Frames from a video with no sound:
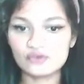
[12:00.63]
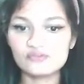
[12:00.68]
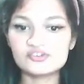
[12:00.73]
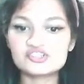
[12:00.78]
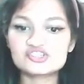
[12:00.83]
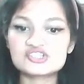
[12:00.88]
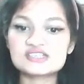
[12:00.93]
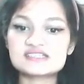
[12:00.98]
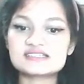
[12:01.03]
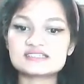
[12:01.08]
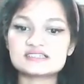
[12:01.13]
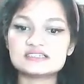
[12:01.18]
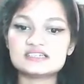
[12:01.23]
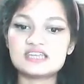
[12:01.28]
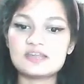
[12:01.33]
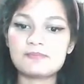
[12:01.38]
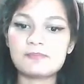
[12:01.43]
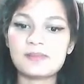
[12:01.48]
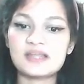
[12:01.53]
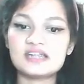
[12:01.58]
which is
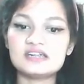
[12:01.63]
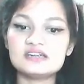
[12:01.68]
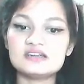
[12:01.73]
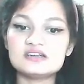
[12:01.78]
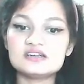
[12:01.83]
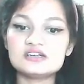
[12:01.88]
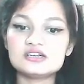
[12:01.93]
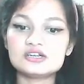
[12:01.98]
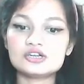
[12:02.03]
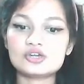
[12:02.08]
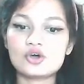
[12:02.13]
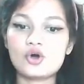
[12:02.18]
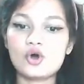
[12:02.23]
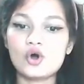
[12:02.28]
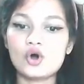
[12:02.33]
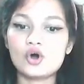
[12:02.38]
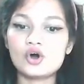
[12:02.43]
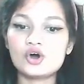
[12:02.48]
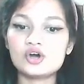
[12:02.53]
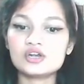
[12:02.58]
dependent
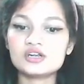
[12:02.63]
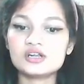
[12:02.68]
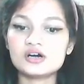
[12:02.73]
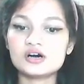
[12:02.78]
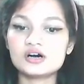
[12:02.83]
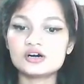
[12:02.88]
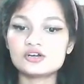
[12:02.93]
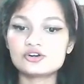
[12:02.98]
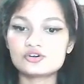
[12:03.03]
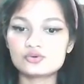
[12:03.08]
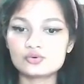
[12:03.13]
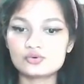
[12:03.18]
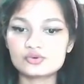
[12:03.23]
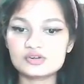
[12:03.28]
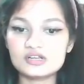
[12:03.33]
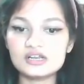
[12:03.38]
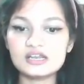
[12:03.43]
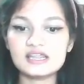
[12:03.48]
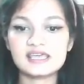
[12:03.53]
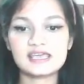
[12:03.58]
on a
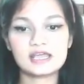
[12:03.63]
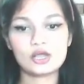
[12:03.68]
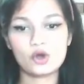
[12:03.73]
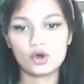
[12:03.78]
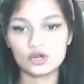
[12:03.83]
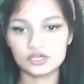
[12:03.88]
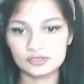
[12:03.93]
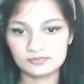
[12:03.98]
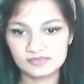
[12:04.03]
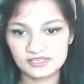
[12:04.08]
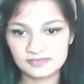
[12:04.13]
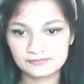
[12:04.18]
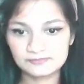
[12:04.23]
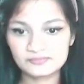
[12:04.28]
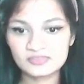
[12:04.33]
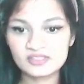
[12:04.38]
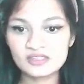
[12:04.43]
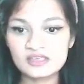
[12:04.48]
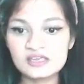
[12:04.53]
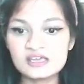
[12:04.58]
rural economy.
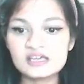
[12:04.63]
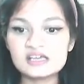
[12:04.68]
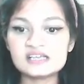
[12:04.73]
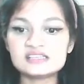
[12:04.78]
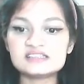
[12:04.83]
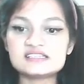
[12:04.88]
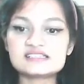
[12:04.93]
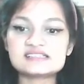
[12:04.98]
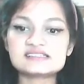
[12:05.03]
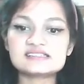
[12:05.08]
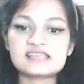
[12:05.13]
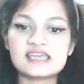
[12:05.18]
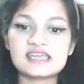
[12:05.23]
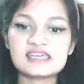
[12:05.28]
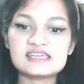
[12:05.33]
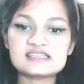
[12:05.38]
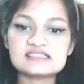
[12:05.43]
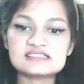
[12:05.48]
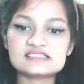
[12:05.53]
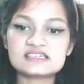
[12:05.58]
The
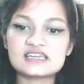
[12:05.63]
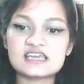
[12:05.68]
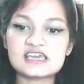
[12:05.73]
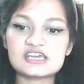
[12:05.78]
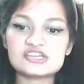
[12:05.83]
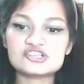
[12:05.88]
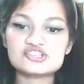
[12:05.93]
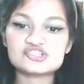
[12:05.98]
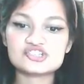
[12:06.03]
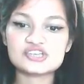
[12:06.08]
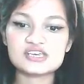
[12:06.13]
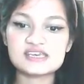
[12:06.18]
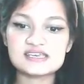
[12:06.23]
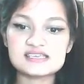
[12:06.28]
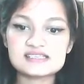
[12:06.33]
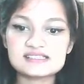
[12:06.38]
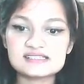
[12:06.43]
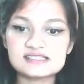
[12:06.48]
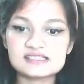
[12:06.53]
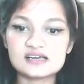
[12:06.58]
second stage
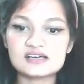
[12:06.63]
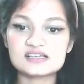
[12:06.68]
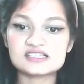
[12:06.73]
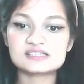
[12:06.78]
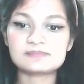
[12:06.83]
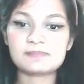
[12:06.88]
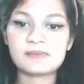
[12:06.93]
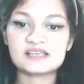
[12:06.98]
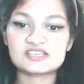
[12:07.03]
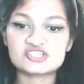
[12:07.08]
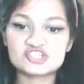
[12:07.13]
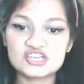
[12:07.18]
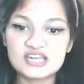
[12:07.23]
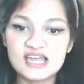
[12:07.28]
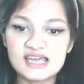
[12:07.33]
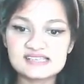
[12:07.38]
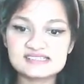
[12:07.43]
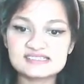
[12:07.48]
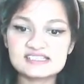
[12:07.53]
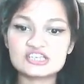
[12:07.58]
is a
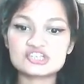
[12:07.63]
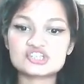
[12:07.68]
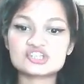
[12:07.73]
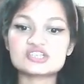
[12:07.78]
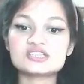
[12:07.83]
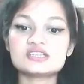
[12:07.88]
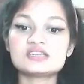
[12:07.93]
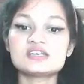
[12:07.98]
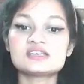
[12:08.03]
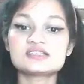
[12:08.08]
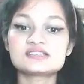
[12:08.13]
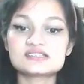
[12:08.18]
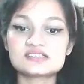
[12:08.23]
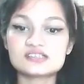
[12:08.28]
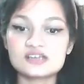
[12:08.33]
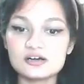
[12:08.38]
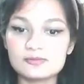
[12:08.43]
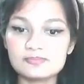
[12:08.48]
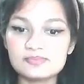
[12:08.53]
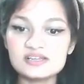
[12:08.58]
specialization,
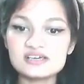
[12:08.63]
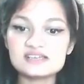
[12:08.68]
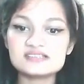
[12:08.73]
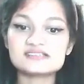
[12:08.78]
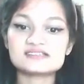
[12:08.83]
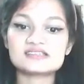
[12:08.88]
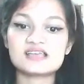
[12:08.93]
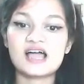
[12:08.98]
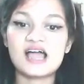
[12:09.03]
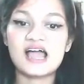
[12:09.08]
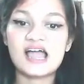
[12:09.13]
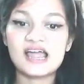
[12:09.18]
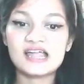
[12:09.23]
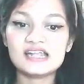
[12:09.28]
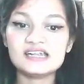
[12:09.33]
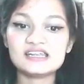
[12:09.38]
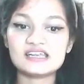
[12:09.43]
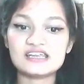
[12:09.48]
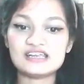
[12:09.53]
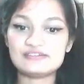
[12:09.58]
surplus,
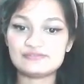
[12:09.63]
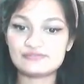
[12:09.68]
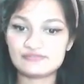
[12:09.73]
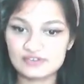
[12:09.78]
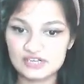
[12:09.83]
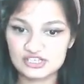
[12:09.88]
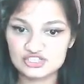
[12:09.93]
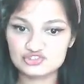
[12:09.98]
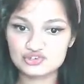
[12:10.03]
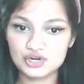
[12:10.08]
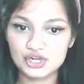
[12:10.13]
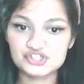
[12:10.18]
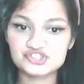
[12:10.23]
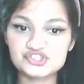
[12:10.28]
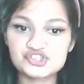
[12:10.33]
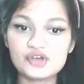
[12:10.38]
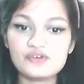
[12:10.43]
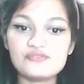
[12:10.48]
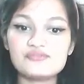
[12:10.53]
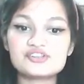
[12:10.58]
and
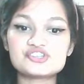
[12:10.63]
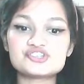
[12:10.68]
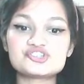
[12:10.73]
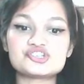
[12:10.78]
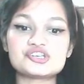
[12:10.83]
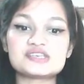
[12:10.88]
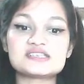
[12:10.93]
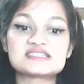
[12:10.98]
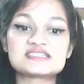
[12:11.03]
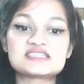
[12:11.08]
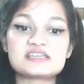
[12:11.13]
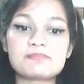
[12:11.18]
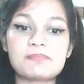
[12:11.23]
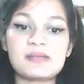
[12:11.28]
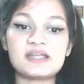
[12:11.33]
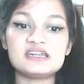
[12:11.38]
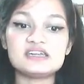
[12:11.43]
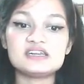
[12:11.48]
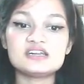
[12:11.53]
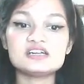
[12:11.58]
infrastructure, which is
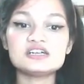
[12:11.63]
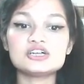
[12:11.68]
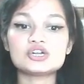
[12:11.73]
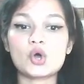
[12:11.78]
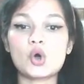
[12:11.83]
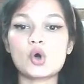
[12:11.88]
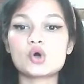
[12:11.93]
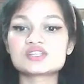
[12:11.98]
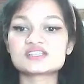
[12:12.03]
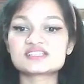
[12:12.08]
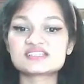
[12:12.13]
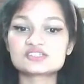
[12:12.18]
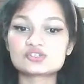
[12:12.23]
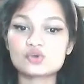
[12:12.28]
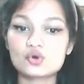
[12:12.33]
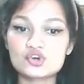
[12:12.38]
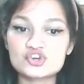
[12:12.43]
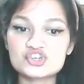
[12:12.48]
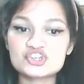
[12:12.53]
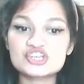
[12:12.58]
dependent on
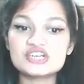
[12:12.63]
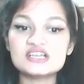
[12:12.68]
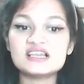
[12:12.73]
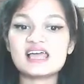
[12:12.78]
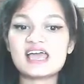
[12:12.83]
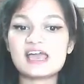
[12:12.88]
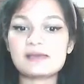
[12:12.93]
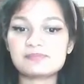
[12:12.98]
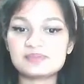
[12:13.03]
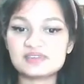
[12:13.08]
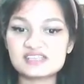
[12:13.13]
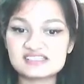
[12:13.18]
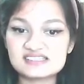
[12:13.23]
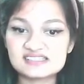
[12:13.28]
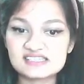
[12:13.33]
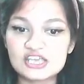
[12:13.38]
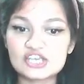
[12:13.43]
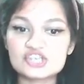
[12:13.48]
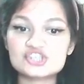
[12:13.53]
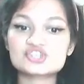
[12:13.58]
social
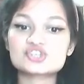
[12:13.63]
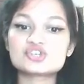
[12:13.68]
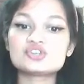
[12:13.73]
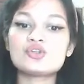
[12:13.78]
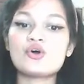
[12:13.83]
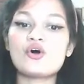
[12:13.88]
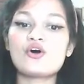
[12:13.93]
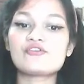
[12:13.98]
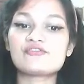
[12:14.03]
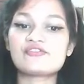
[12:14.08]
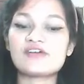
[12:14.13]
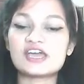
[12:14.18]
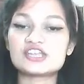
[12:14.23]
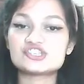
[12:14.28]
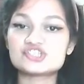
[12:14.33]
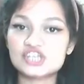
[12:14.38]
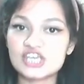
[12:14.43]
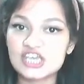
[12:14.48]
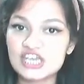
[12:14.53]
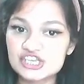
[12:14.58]
appreciation of
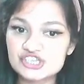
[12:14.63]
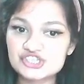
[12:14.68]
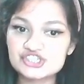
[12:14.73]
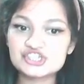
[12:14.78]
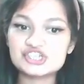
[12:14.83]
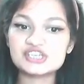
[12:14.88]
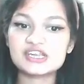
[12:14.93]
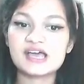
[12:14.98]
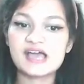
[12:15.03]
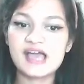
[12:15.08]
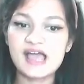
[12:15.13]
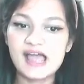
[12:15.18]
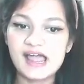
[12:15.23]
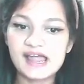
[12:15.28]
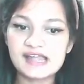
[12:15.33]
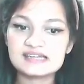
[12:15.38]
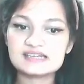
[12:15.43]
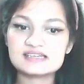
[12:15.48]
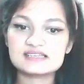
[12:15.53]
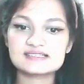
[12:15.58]
education
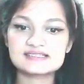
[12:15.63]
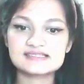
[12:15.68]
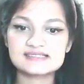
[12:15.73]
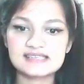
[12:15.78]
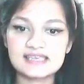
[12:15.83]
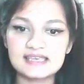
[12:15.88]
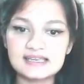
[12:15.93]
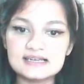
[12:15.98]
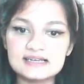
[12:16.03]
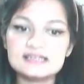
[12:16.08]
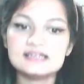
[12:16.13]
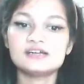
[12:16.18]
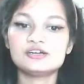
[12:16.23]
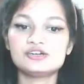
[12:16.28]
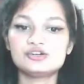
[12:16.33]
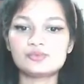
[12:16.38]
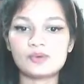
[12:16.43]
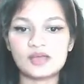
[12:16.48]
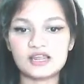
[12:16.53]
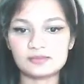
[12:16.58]
and skill
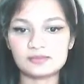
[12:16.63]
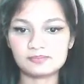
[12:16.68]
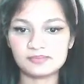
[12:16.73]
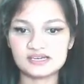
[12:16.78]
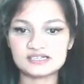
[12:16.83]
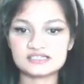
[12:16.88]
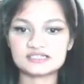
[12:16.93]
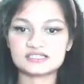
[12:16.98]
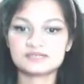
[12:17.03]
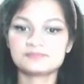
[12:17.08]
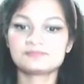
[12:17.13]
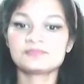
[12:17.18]
development.